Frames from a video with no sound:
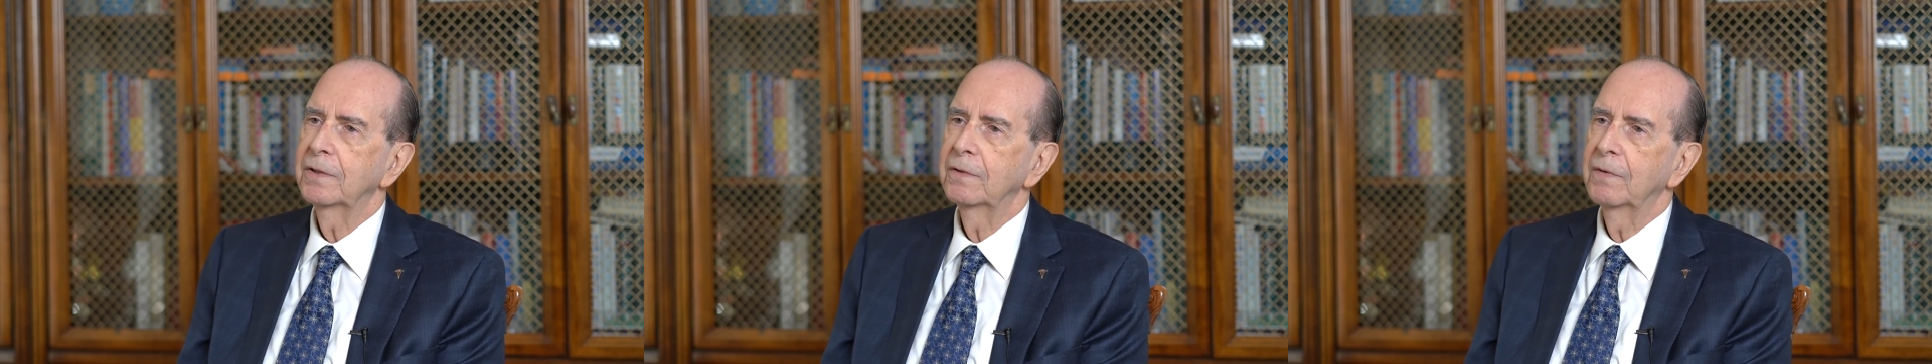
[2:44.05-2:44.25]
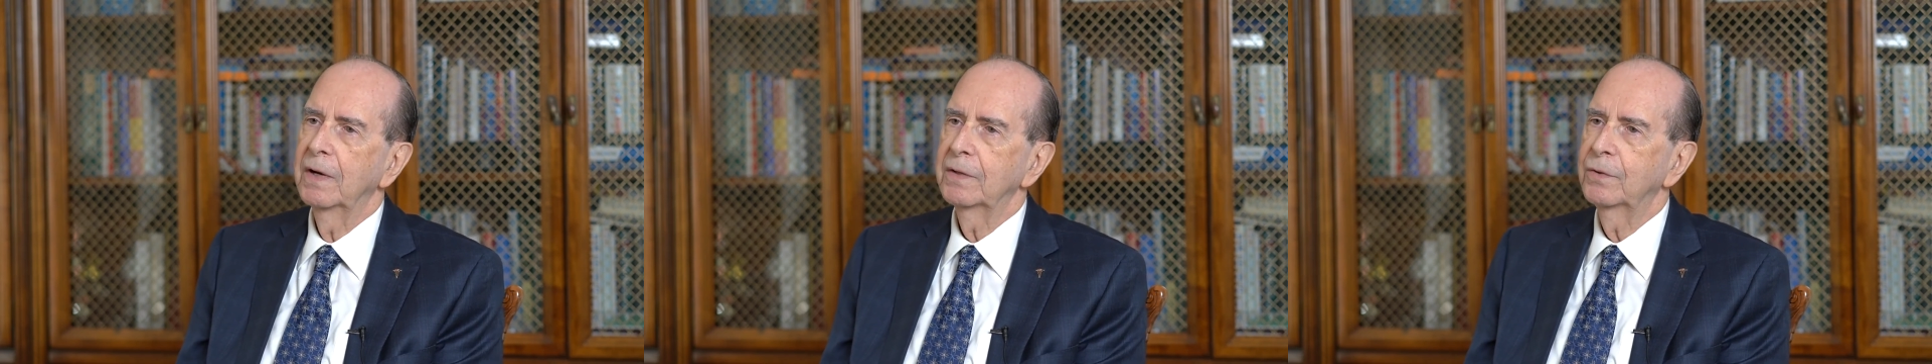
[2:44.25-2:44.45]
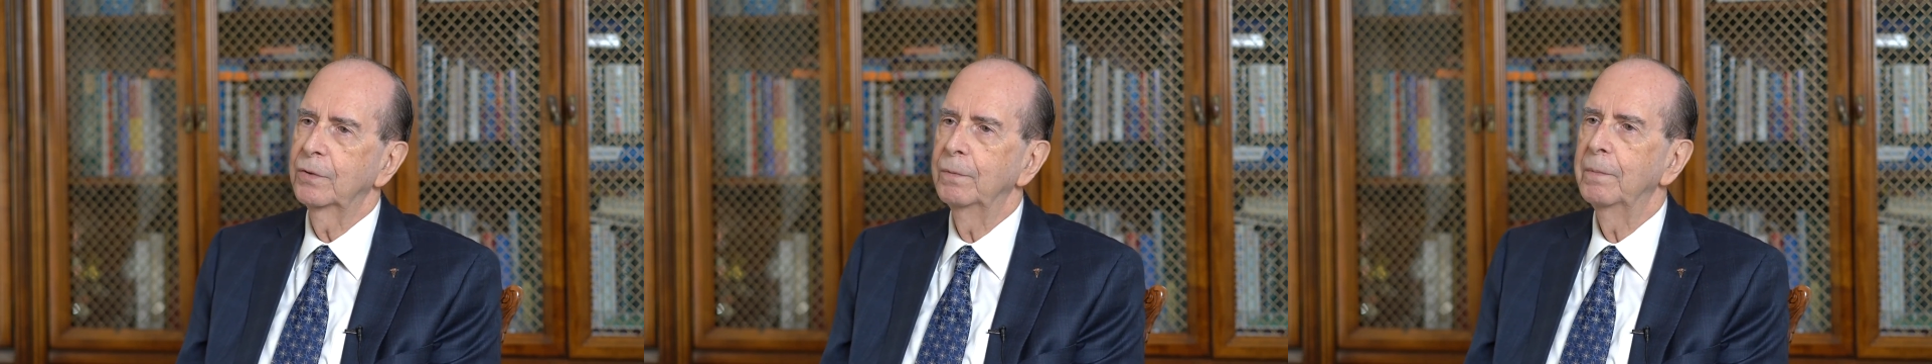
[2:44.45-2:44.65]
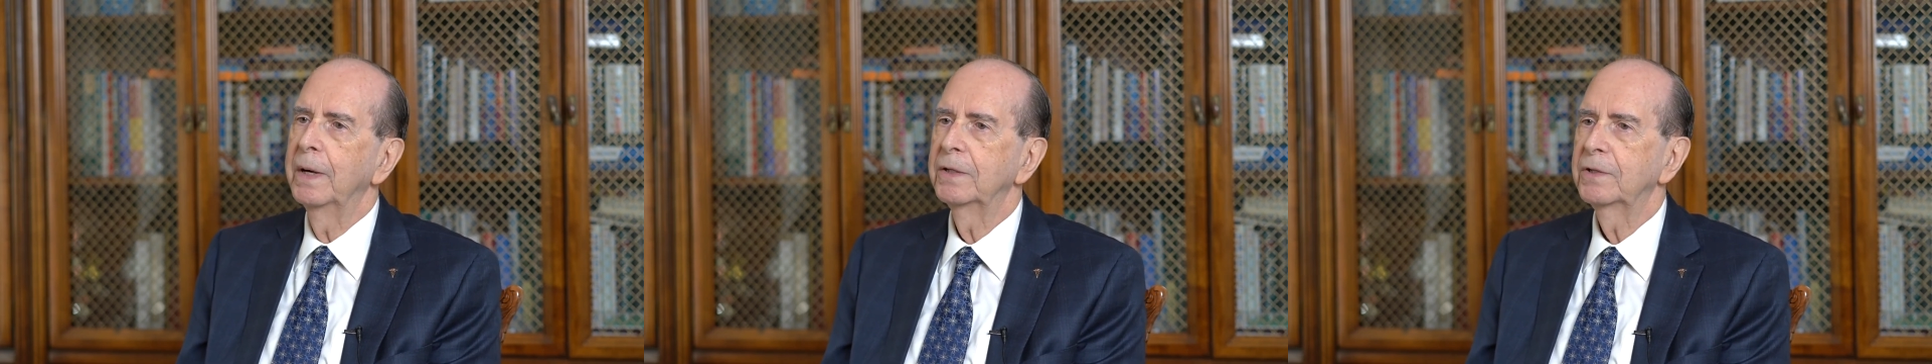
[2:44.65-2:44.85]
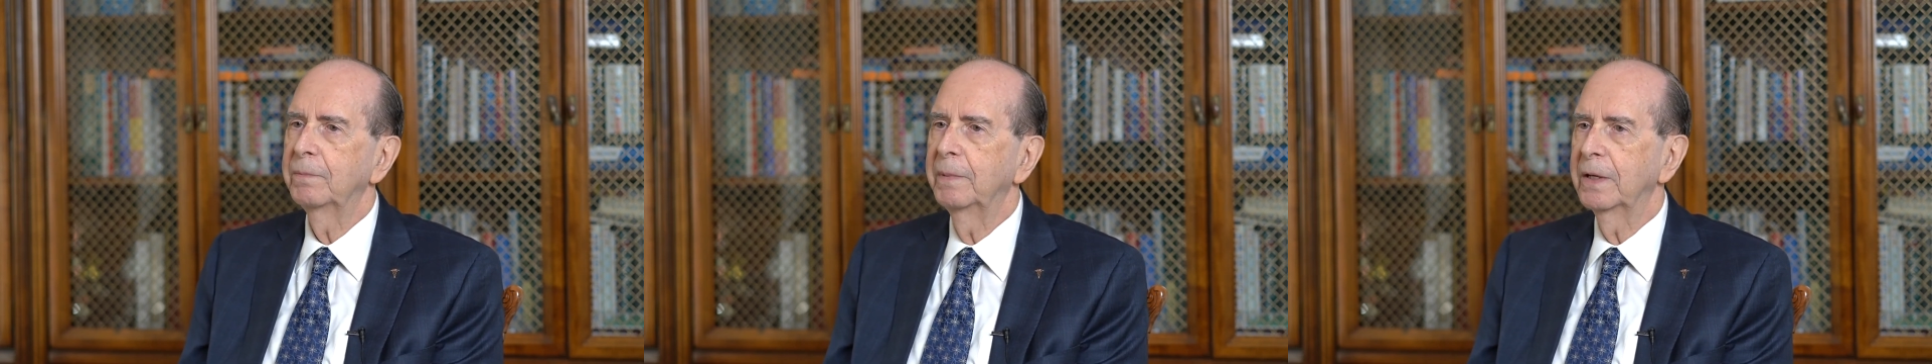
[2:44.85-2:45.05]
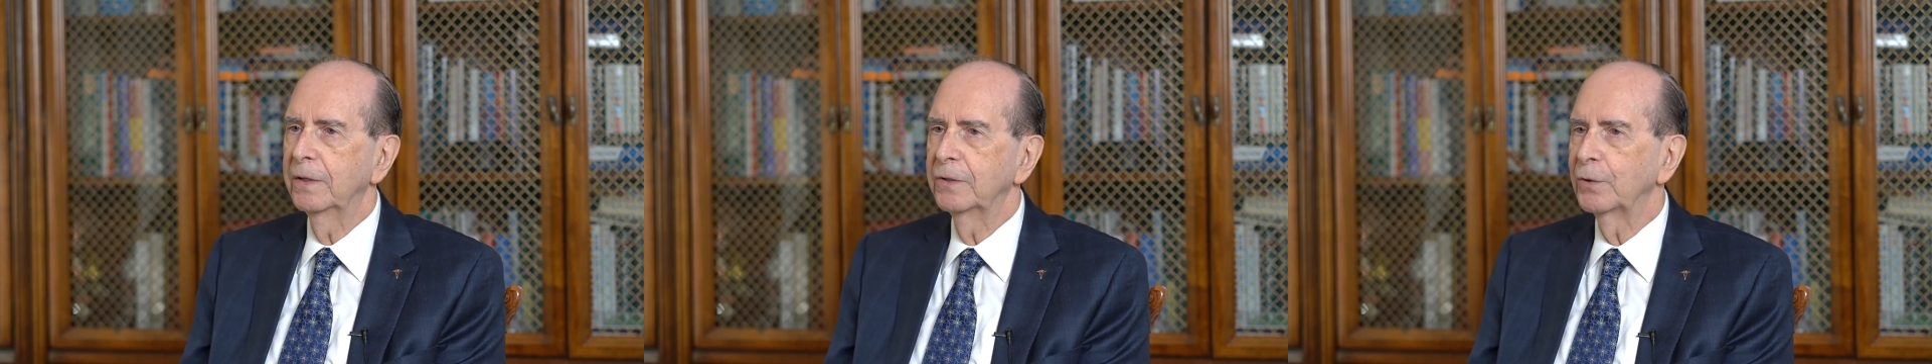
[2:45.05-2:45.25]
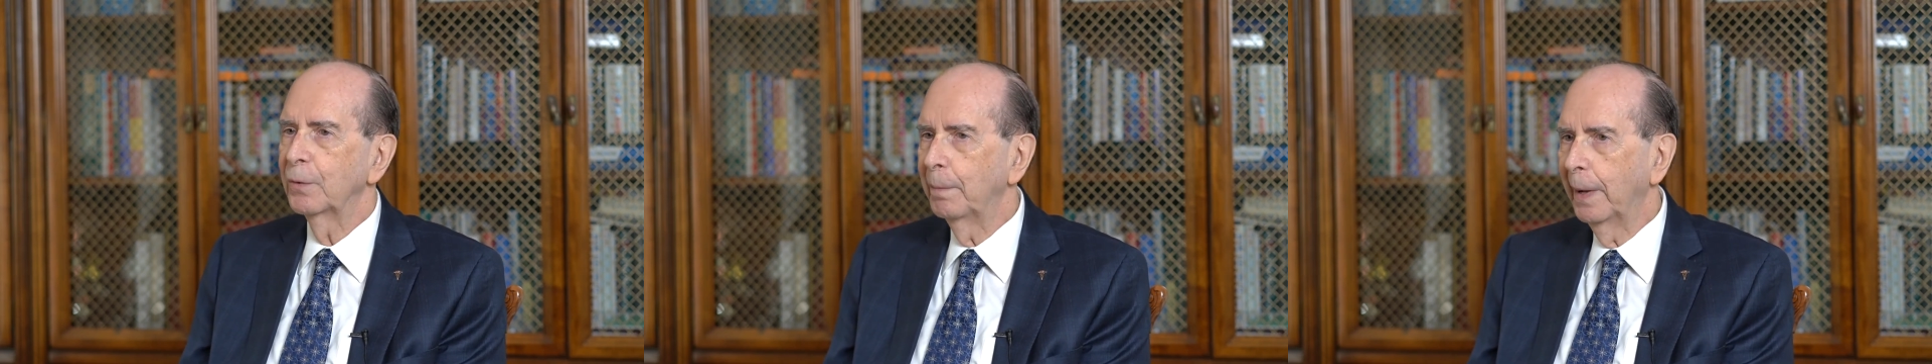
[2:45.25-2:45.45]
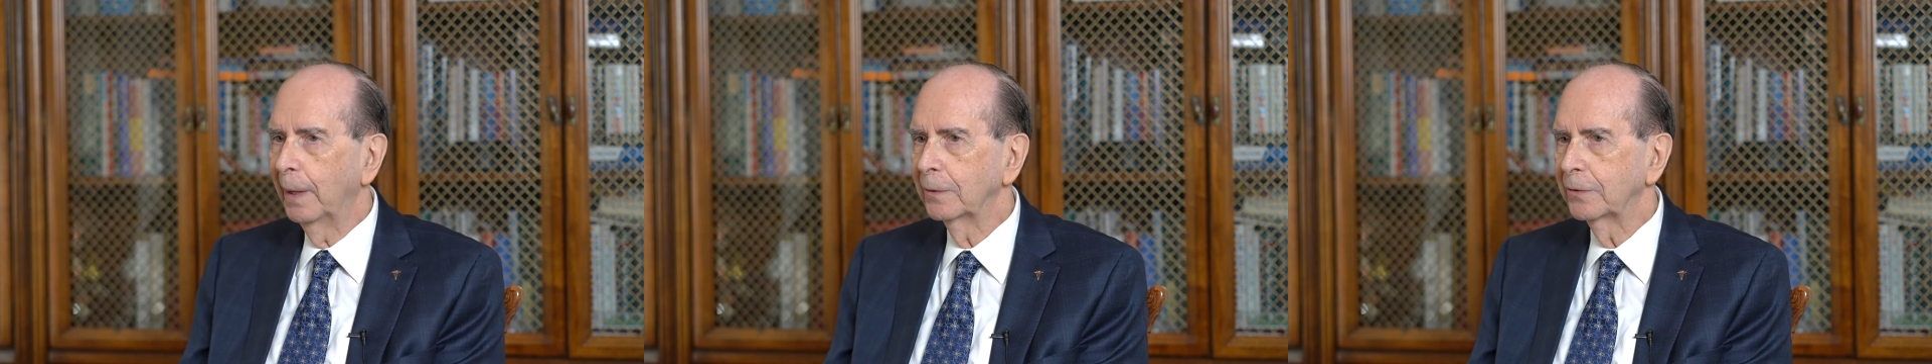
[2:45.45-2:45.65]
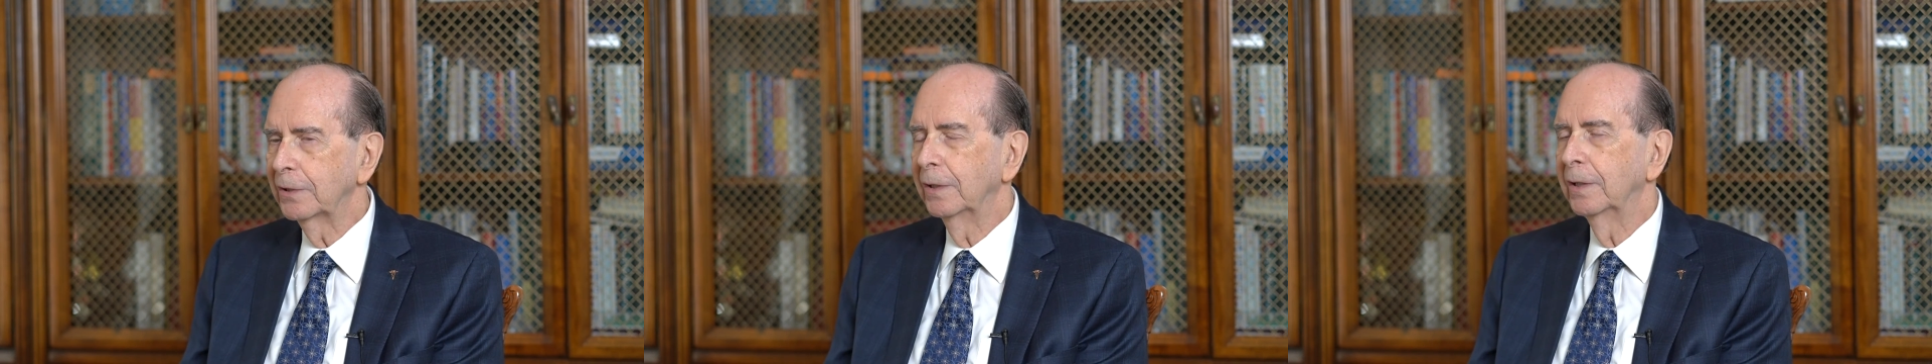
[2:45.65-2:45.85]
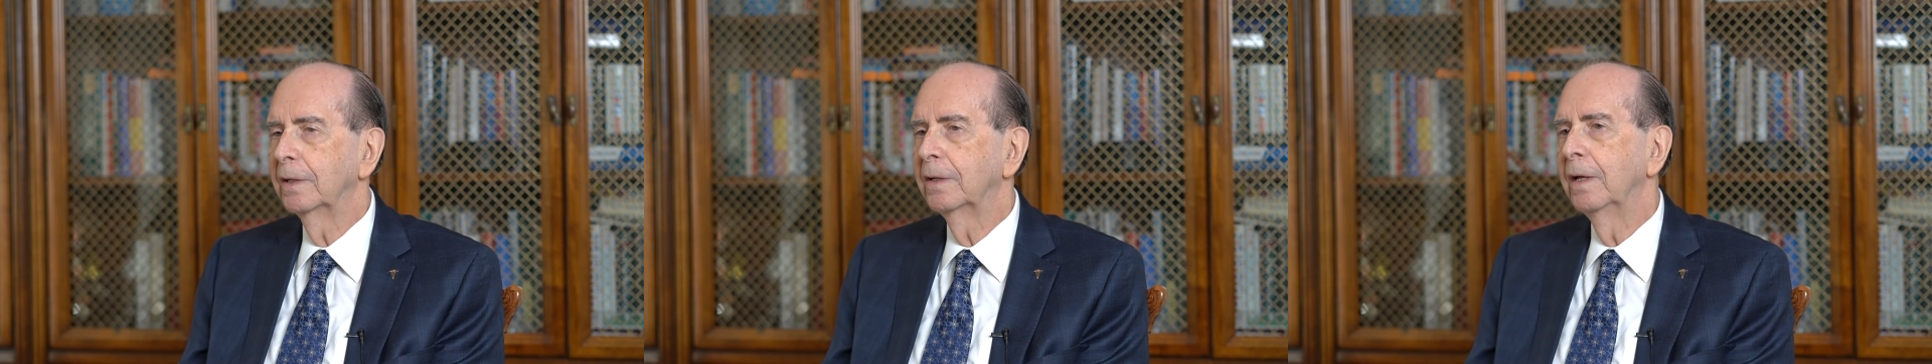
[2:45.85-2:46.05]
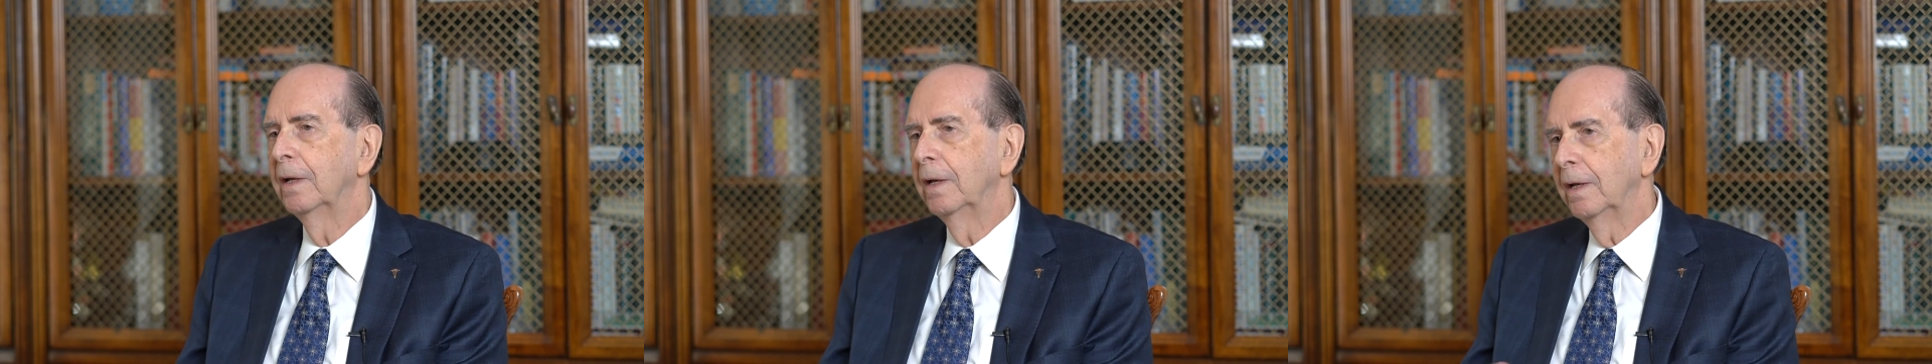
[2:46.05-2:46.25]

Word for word: you've got too much, because you're belching it,